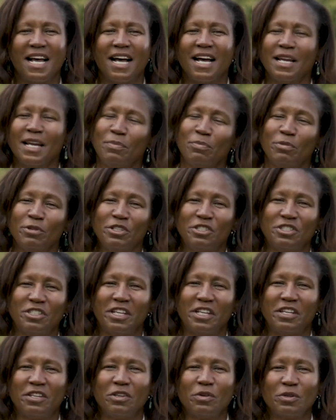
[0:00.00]
I
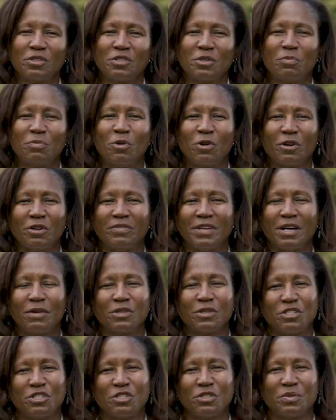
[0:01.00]
appreciate your support of our
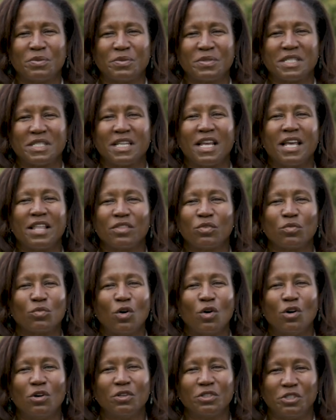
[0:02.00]
students and the
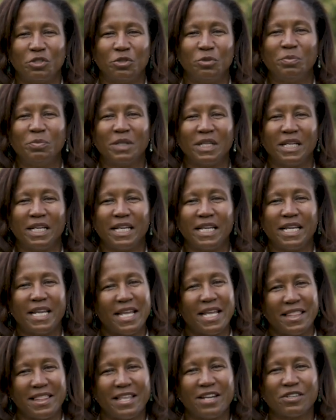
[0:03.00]
role you play
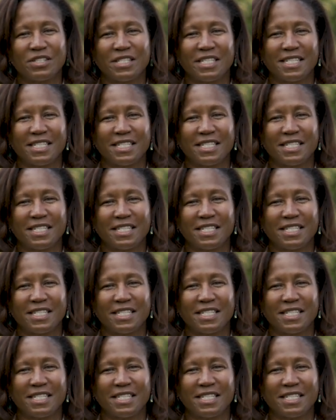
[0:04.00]
in their